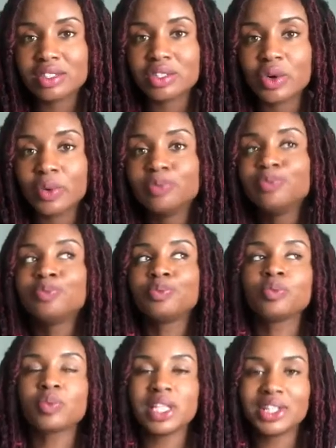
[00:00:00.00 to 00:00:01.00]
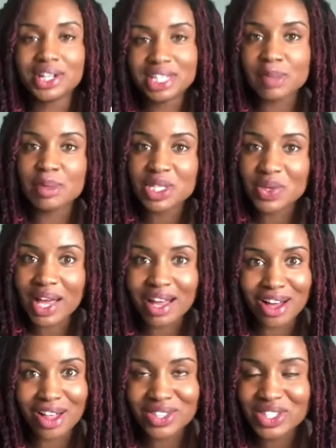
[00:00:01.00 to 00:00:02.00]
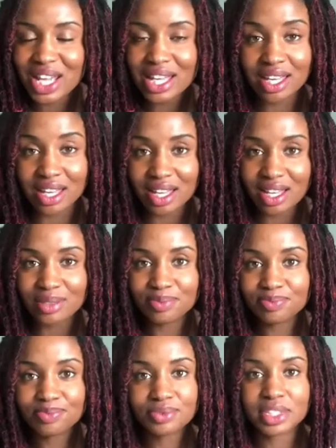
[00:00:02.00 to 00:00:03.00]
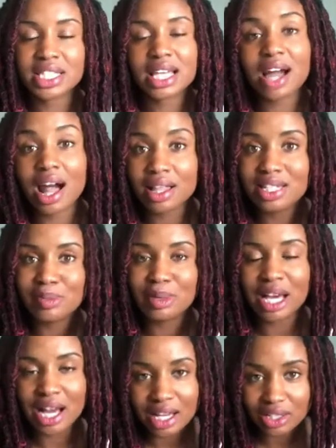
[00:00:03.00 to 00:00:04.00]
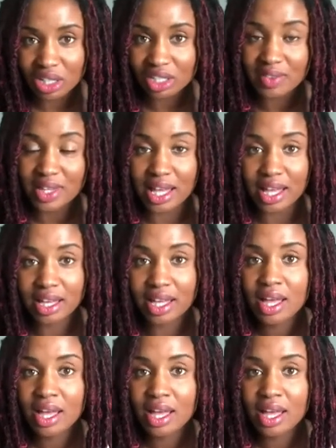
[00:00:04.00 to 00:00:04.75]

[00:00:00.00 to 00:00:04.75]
So, and they're into mental health, so they get the psychology behind all of that.